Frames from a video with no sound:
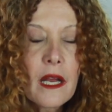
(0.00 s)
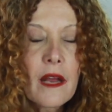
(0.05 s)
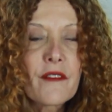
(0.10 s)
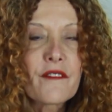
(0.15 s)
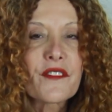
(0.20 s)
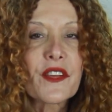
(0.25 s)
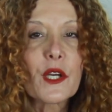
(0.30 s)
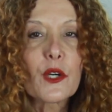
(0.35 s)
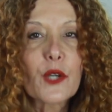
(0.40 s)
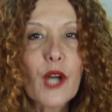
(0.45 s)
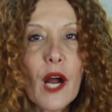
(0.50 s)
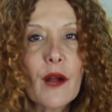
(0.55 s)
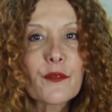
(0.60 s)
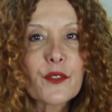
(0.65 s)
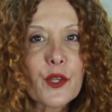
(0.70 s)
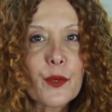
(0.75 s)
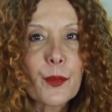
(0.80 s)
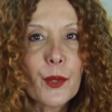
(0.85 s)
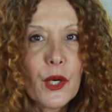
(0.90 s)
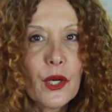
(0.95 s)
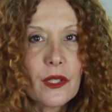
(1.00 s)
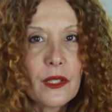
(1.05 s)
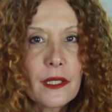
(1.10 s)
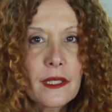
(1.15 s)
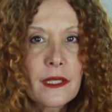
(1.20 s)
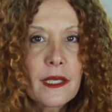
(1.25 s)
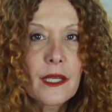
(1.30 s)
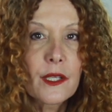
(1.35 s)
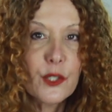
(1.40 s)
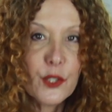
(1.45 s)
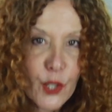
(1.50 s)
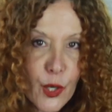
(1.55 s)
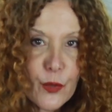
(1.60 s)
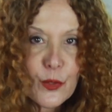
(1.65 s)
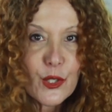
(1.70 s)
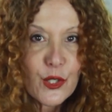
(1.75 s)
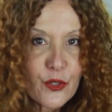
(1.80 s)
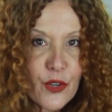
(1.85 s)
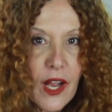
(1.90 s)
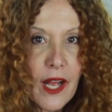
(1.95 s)
Feel comfortable.
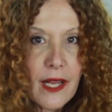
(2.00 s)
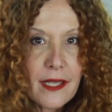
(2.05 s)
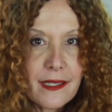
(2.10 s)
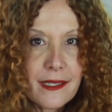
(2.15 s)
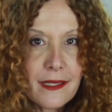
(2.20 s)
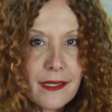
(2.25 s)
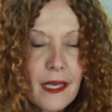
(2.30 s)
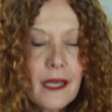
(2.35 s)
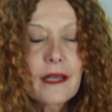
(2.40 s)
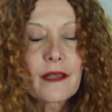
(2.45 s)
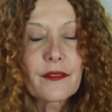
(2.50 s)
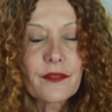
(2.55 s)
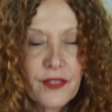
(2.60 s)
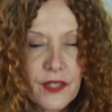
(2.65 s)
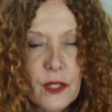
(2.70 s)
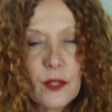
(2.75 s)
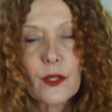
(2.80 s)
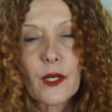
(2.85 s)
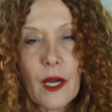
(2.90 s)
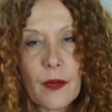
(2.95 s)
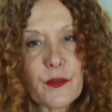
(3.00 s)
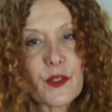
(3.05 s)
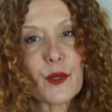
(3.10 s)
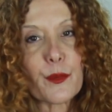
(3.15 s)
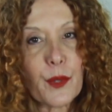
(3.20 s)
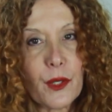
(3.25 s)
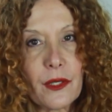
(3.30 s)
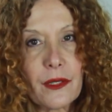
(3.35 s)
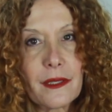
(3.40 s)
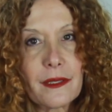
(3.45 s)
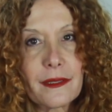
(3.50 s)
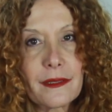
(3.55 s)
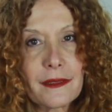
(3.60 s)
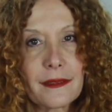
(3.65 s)
Don't stress, feel comfortable.